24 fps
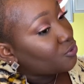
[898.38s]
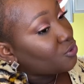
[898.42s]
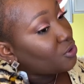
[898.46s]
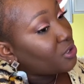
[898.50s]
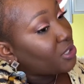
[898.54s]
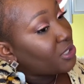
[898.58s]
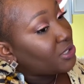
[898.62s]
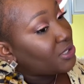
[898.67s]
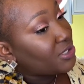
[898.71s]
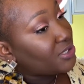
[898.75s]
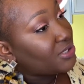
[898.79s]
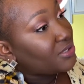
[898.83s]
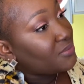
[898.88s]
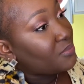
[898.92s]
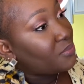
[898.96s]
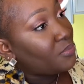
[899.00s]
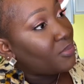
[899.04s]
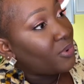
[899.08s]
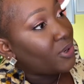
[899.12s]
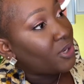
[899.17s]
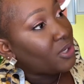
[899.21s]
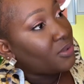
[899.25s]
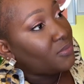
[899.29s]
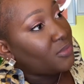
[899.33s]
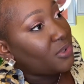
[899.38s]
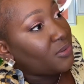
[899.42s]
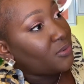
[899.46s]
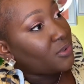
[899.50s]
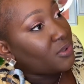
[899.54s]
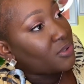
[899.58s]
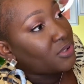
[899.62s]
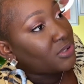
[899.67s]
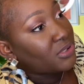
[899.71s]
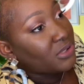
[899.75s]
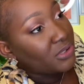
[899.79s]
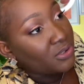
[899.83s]
so that it doesn't burn me
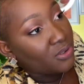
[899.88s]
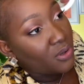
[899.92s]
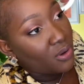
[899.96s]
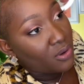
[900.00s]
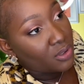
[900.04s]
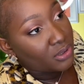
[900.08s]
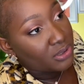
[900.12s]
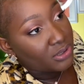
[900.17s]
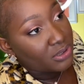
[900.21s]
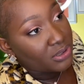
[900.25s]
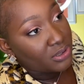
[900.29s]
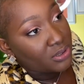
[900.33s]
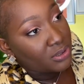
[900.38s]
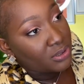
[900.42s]
because it's hot.